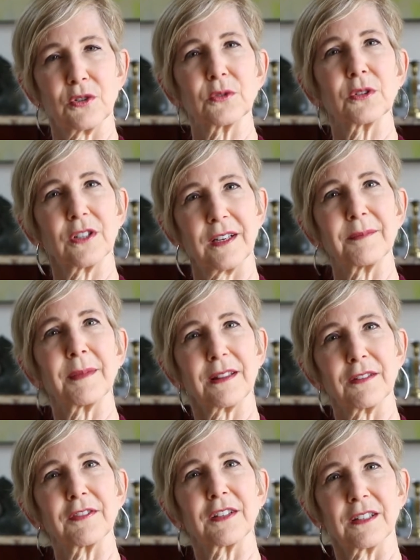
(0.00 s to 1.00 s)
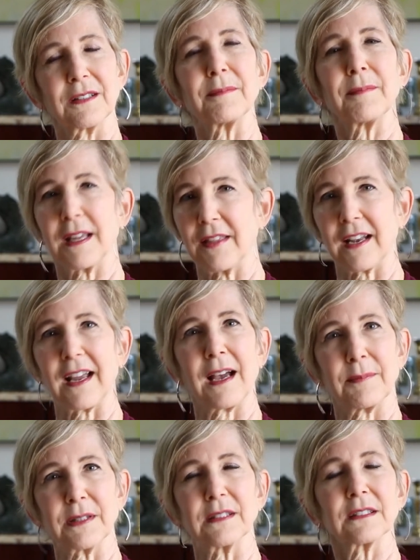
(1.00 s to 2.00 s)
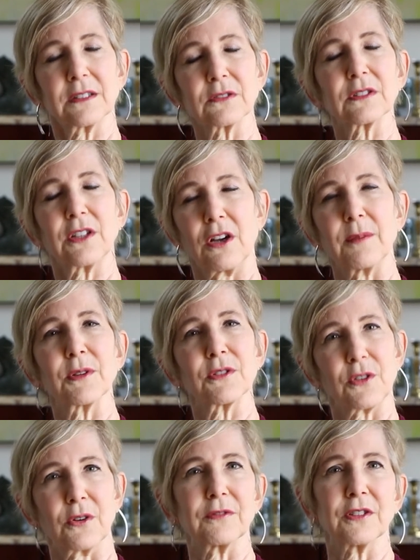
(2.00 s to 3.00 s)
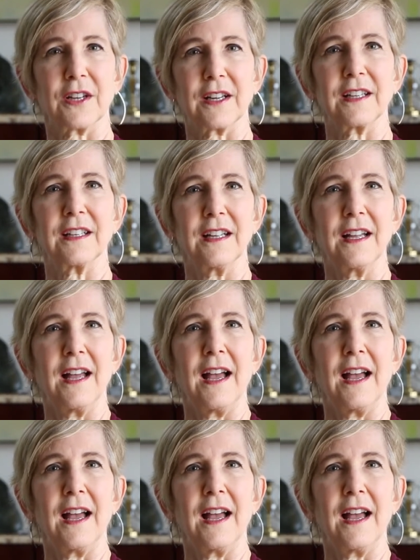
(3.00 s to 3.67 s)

Shore and Beth Tfiloh made that happen literally almost overnight.